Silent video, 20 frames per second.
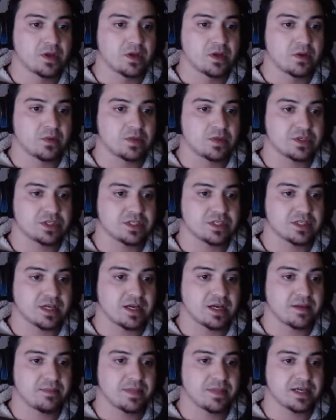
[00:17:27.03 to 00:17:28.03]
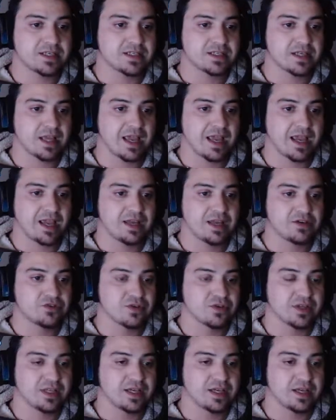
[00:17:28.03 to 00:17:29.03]
which is makes hand
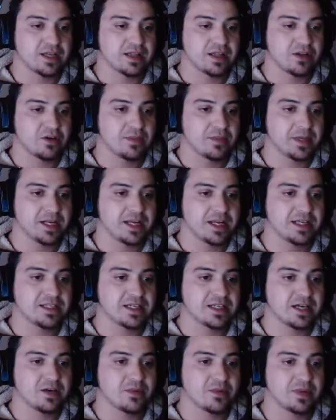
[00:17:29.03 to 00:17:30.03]
drilling a little bit easier.